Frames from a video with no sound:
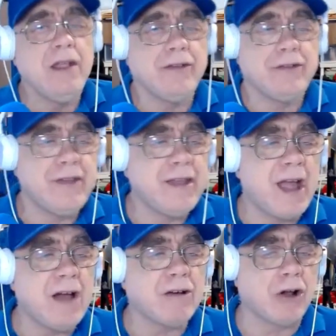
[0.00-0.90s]
Seek
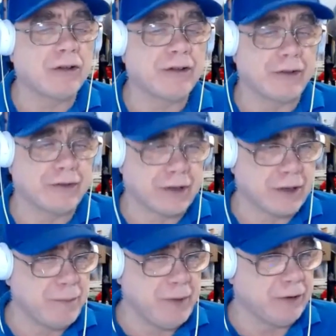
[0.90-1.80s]
out autistic
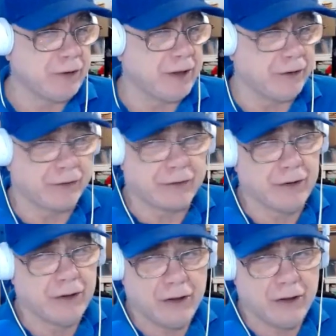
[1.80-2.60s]
communities,